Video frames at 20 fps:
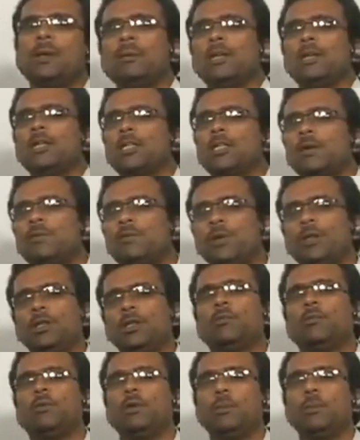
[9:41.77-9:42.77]
DC
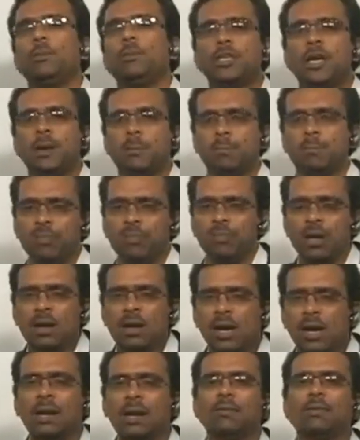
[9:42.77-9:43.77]
parameters, everything will be
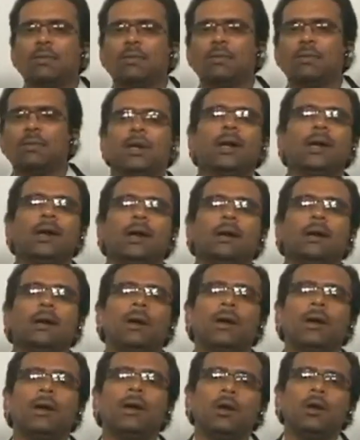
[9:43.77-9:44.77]
same. Alpha,
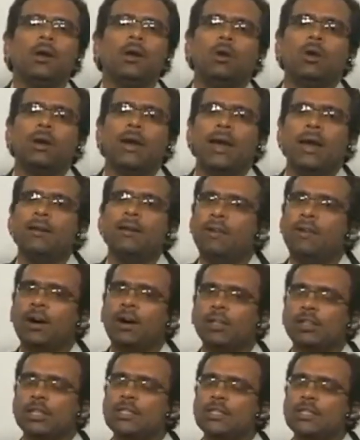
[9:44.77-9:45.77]
beta, gamma,
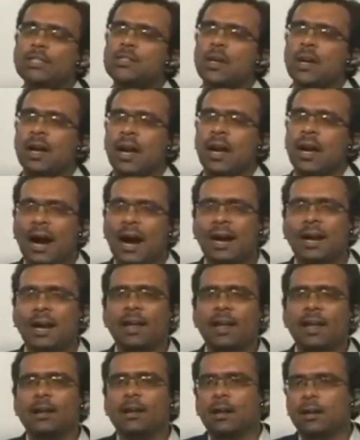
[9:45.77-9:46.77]
okay, functions,
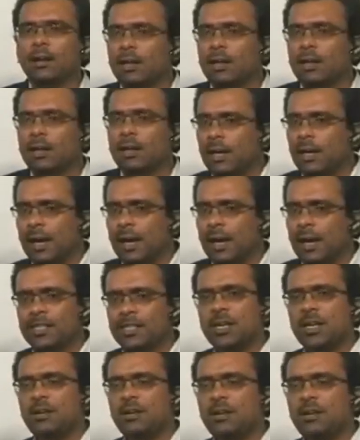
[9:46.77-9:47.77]
and
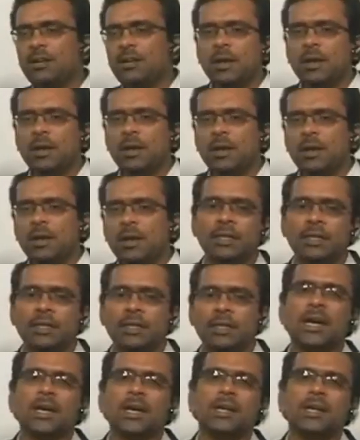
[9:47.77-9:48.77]
their HIE,
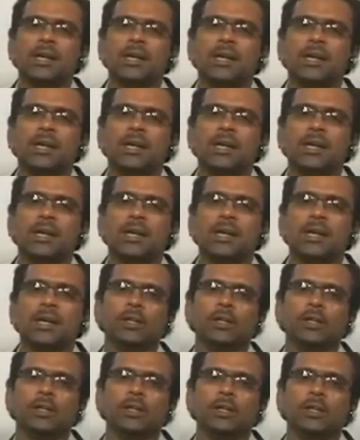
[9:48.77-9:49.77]
HRE,
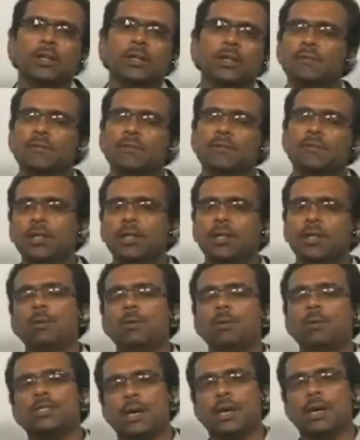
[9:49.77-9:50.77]
HFE functions,
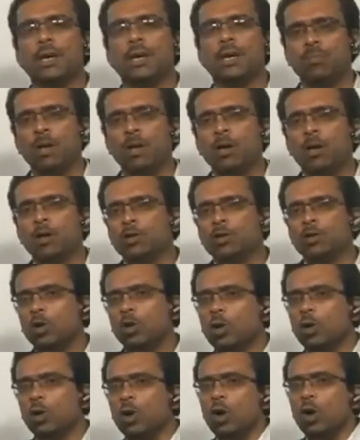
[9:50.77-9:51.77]
everything will be same.
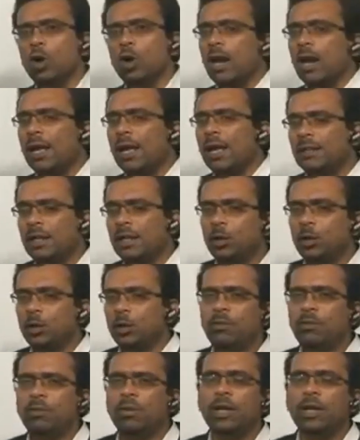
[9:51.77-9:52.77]
So,
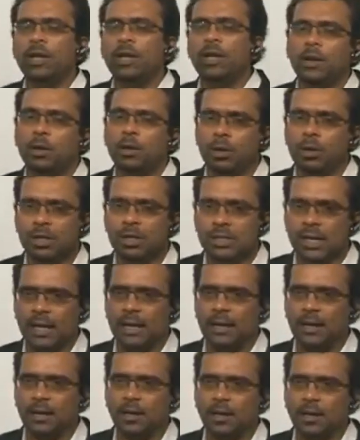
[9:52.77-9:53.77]
like that only they try
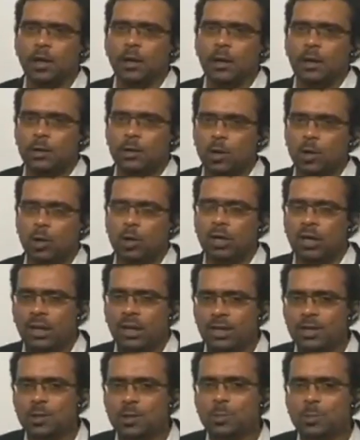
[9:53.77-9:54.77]
to design it.
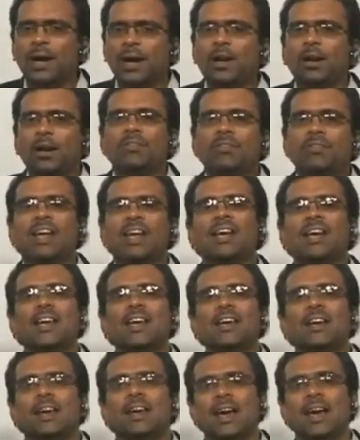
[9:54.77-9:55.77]
So, in spite
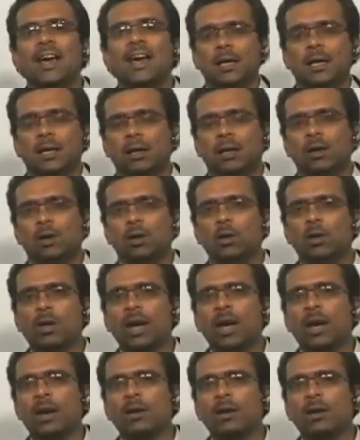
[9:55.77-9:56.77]
of taking care,
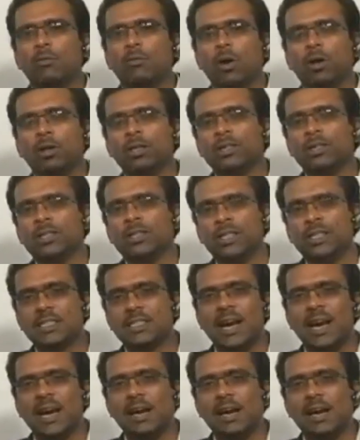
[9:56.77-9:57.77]
okay, for
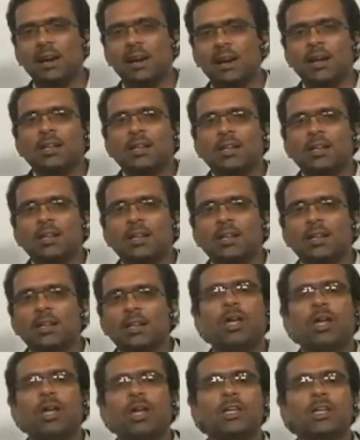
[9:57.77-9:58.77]
this design,
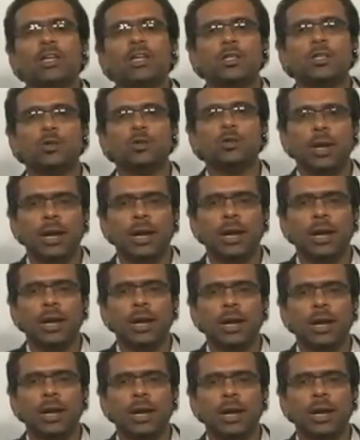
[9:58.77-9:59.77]
some variations
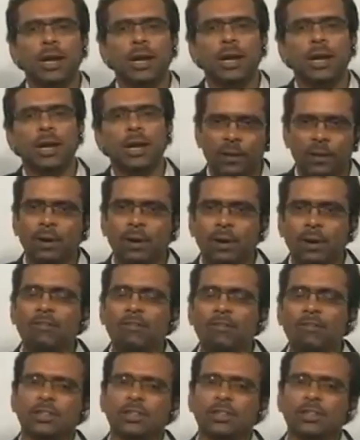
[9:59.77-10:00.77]
will occur
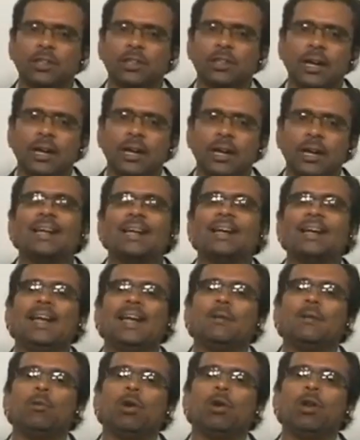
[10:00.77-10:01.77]
in manufacturing.
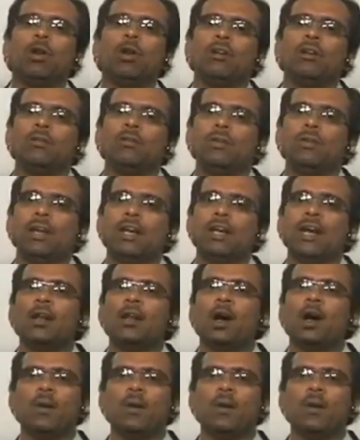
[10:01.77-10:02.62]
At that time only